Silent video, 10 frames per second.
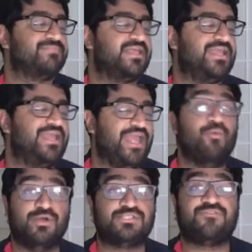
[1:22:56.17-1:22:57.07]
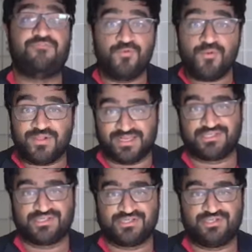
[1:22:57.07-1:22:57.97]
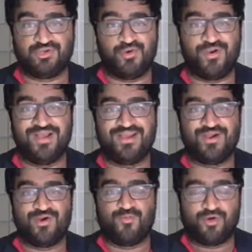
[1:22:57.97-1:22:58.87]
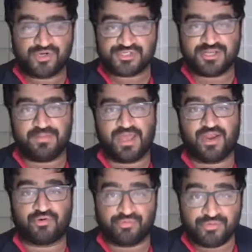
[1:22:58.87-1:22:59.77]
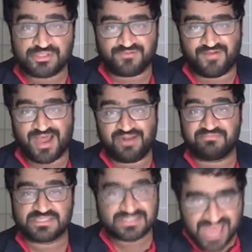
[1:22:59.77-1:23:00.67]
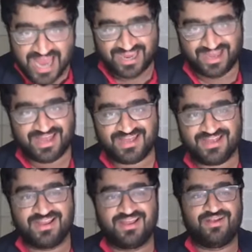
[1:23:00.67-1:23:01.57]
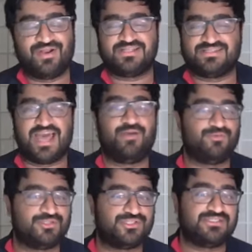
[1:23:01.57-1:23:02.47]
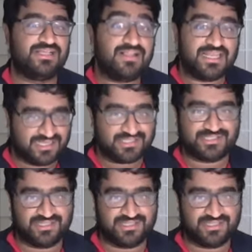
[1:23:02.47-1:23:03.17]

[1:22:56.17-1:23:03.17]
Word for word: it, it was foolish to worship a crucified Messiah, right? That was silliness to the